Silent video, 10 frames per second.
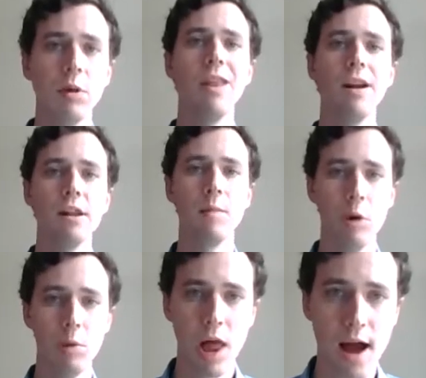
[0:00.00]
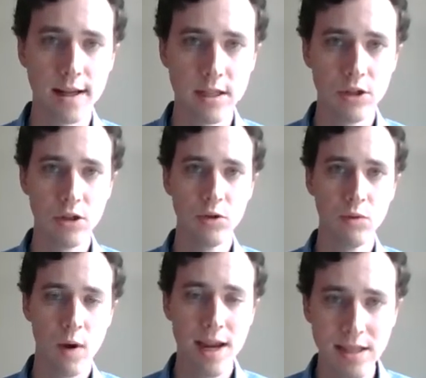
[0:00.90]
politically mobilized to
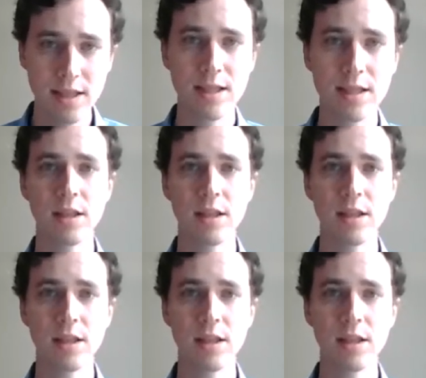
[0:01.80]
raise this